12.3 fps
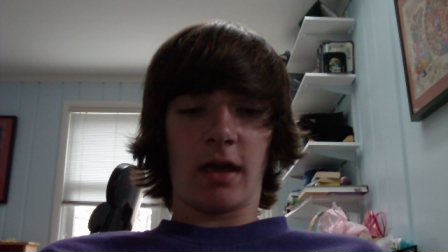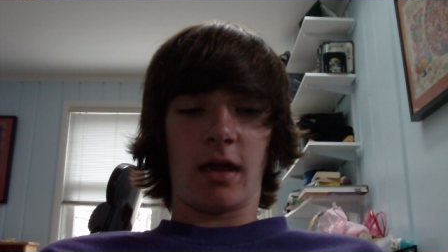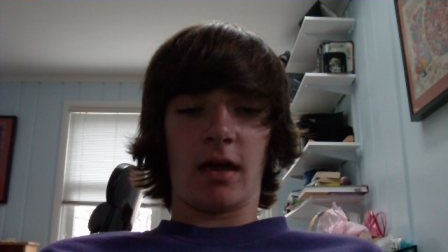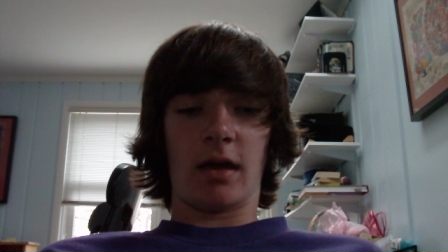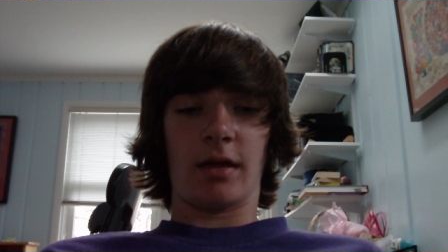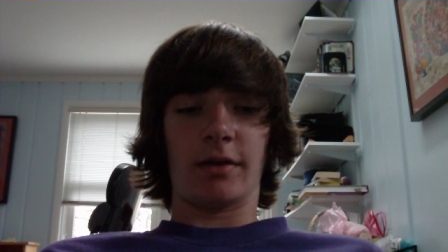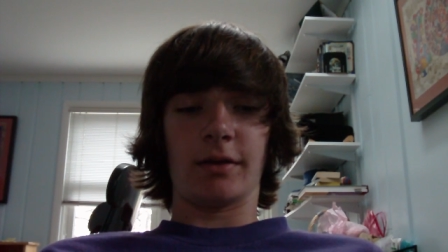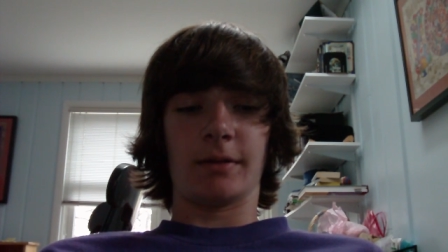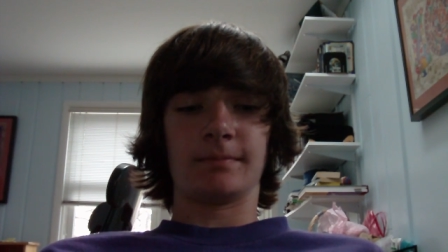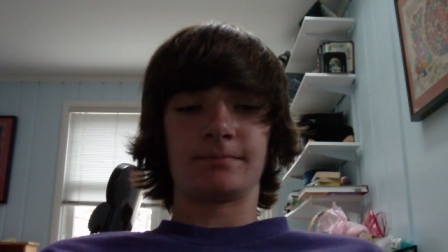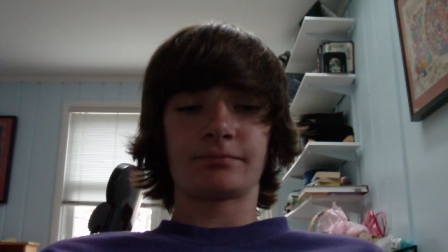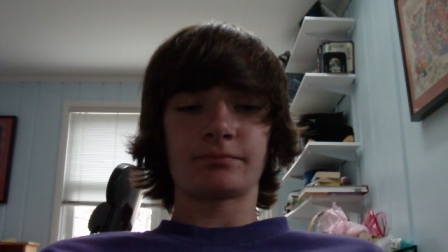and
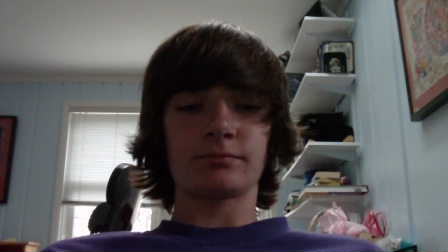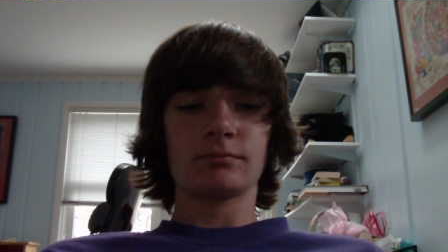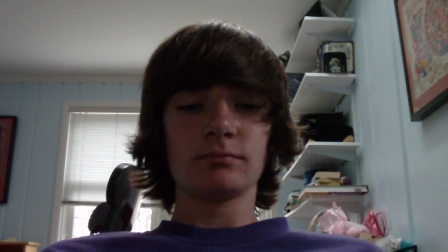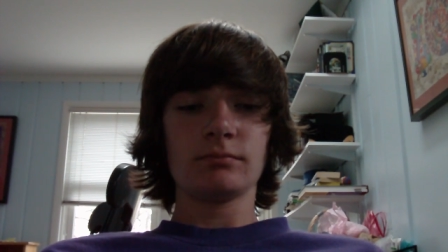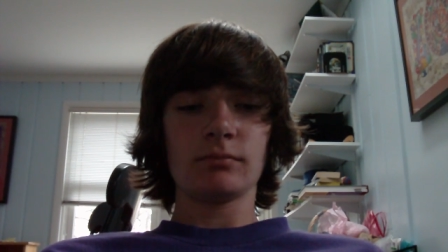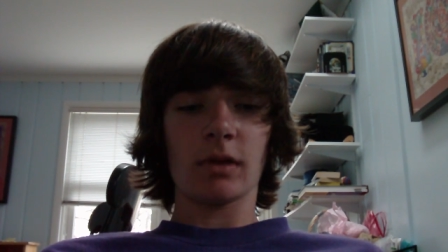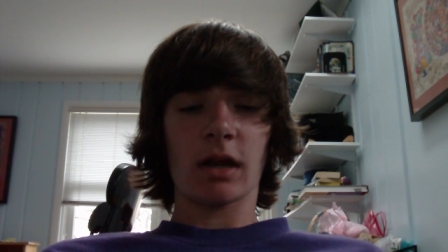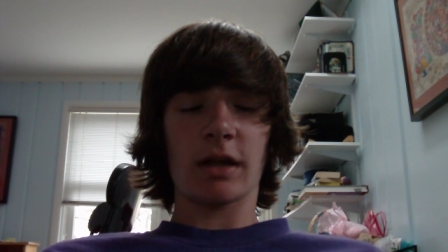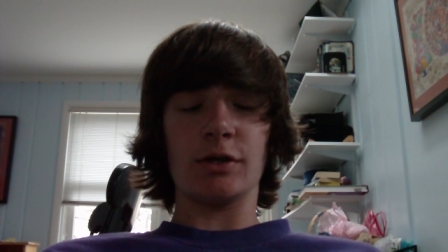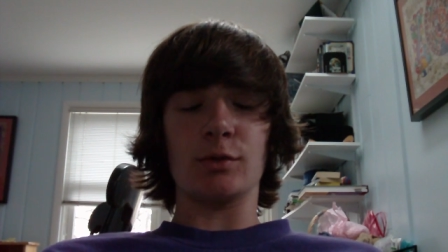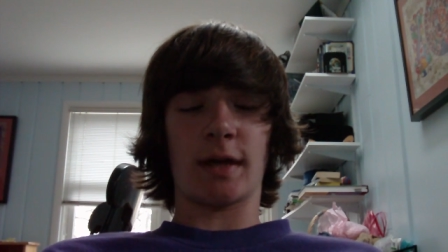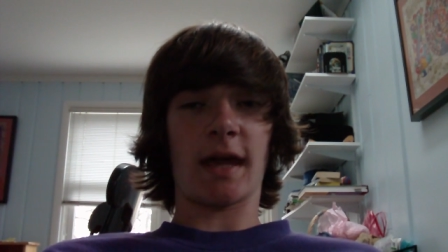
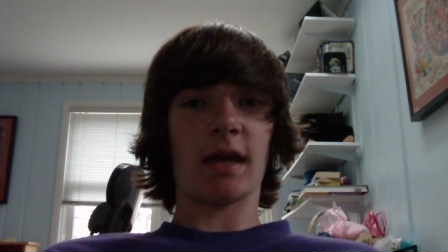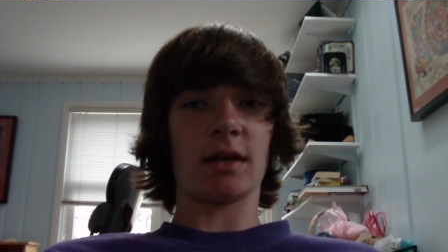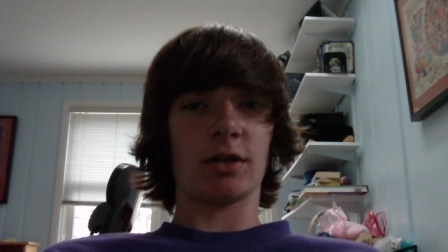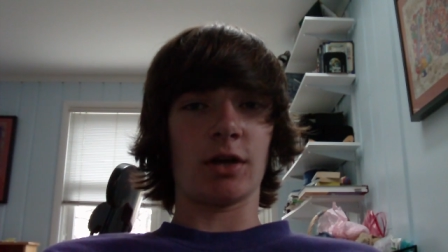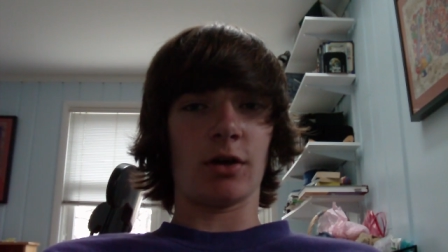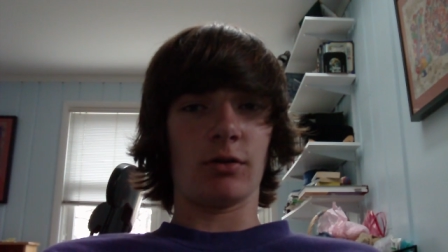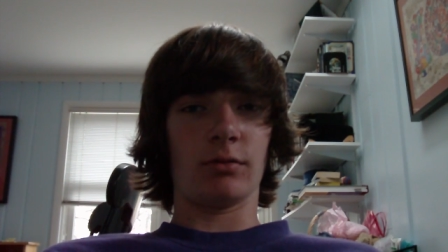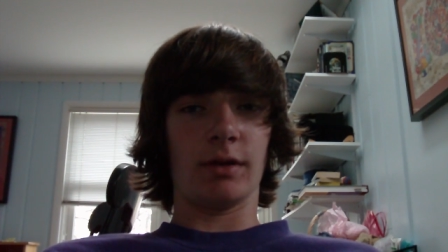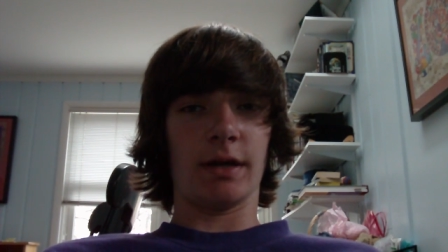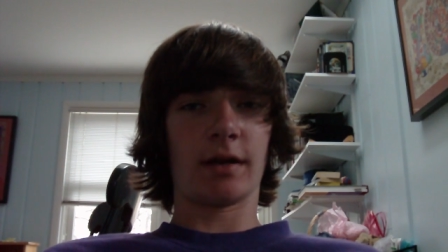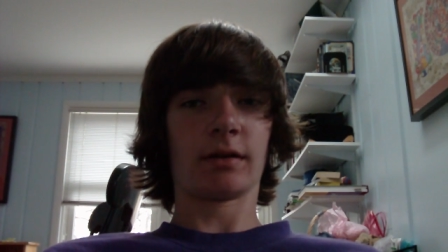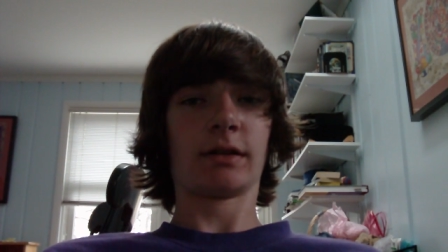you can't go
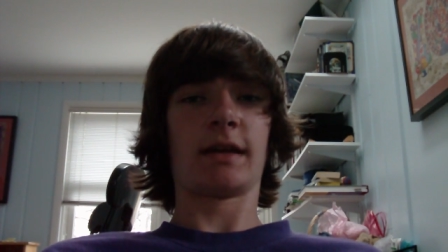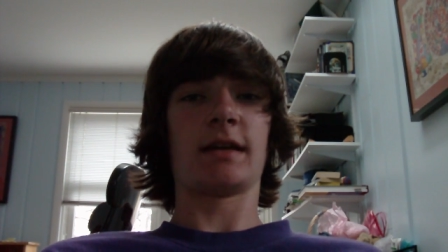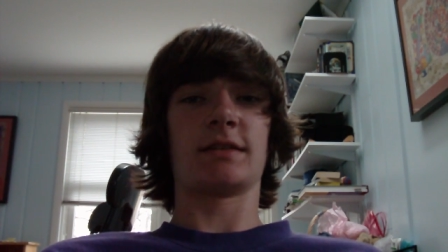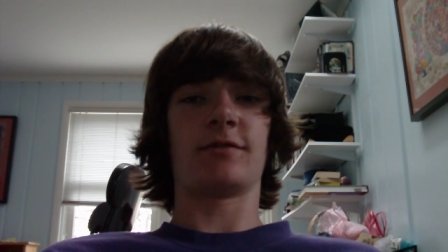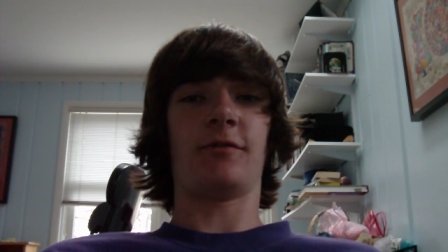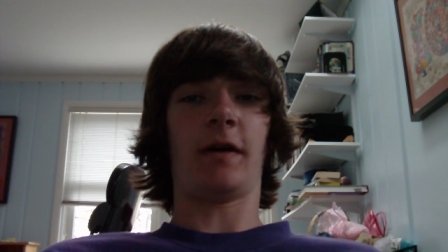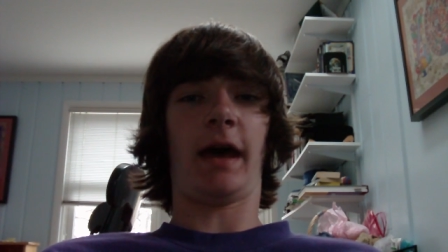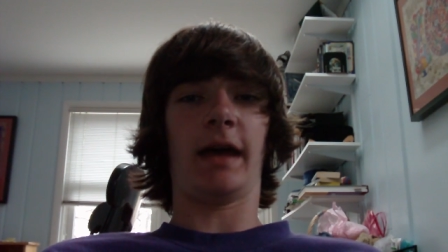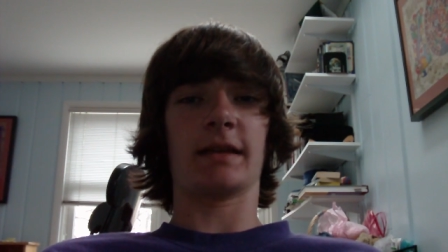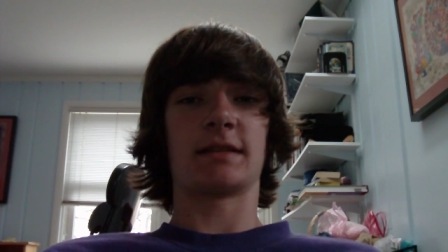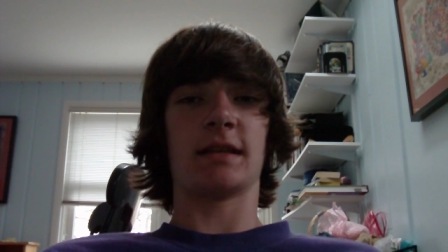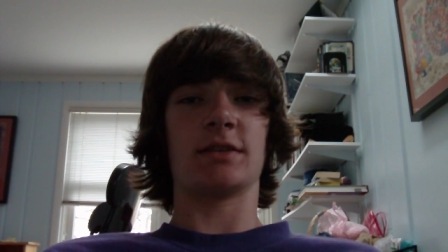nearly as
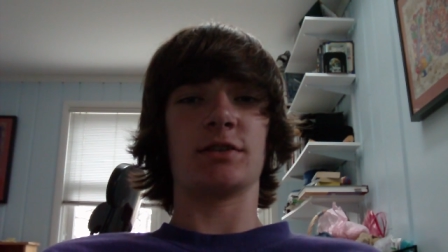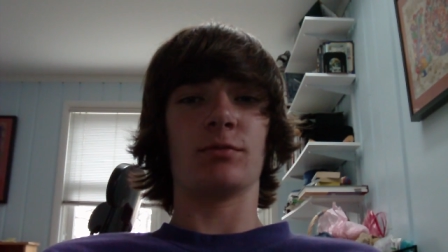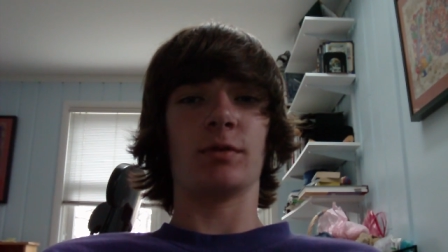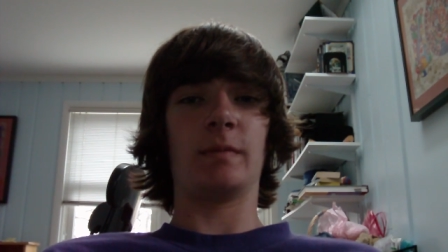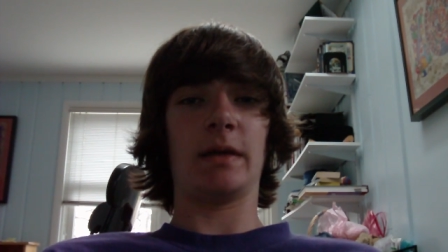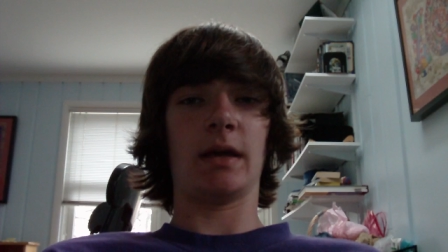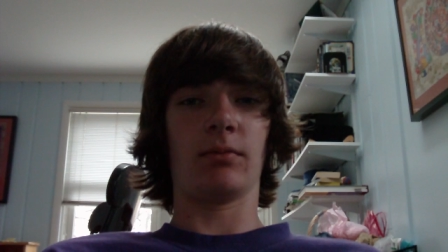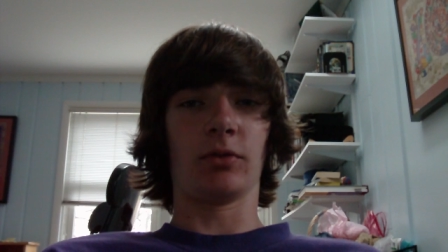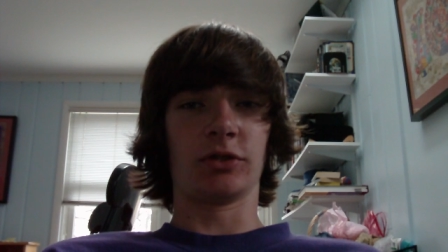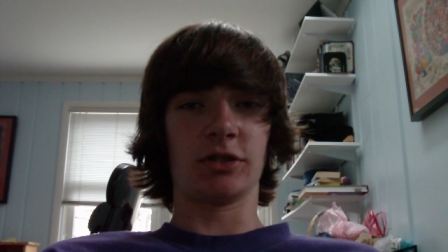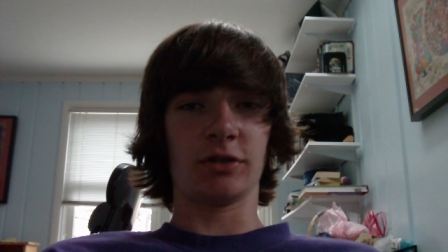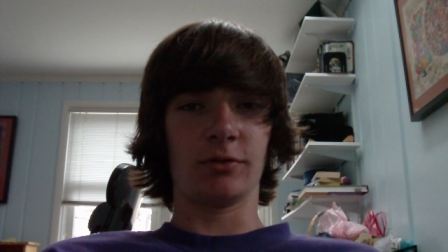fast as you would be
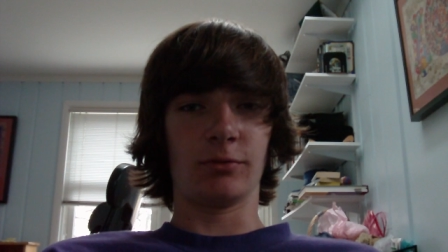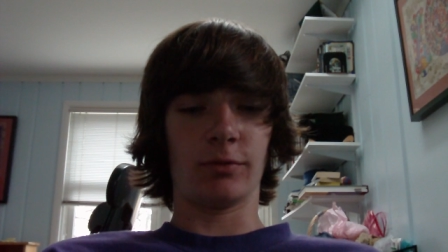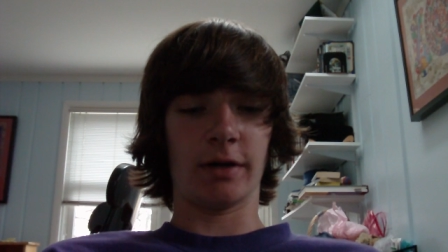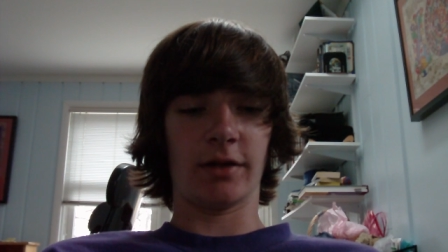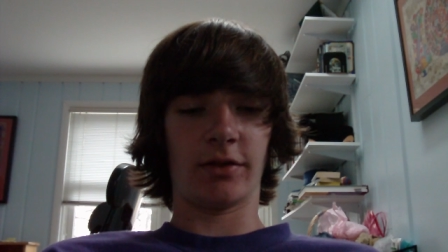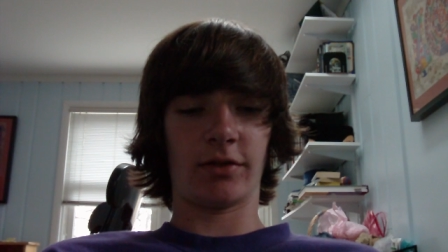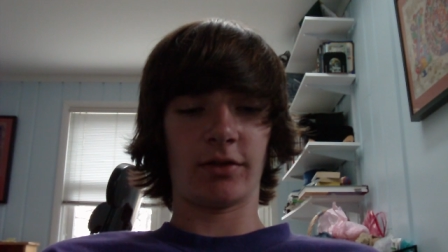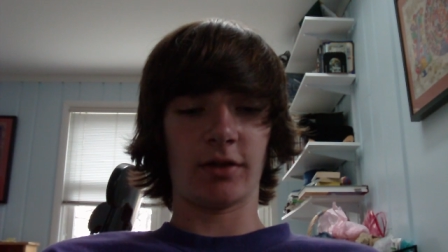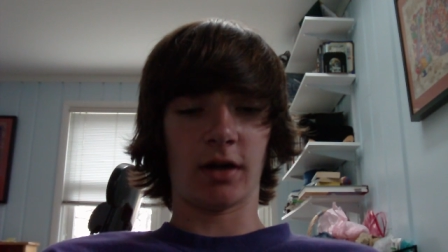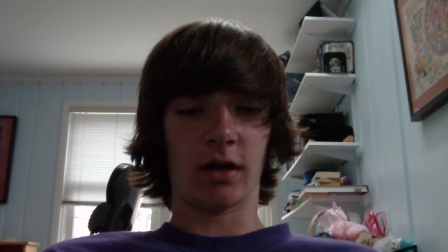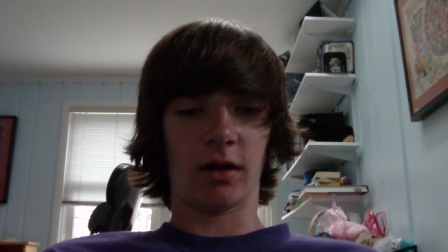able to with